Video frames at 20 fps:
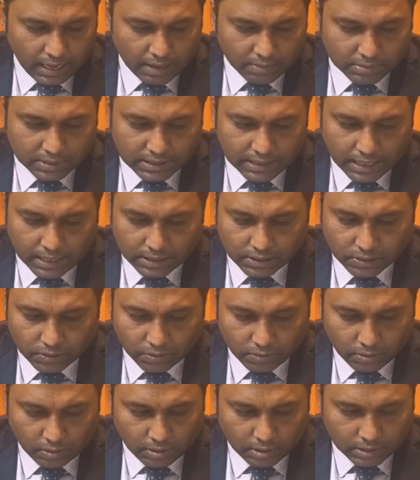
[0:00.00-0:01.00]
MCH
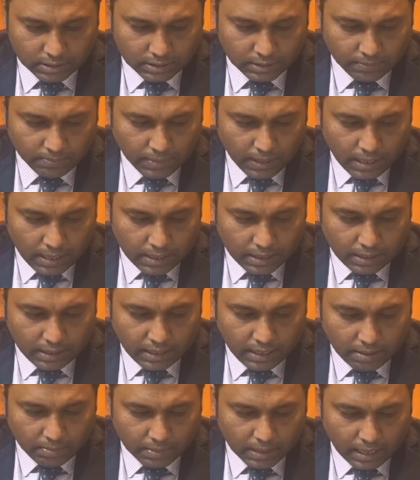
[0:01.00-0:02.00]
Urology,
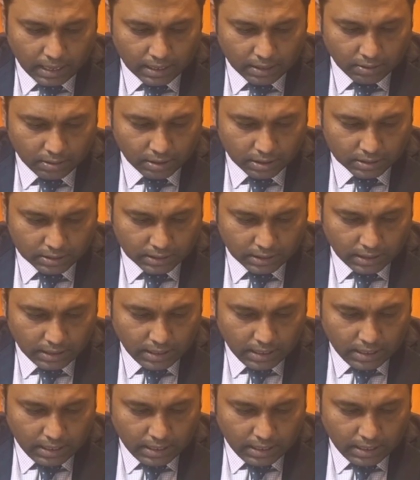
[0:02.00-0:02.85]
DM Cardiology,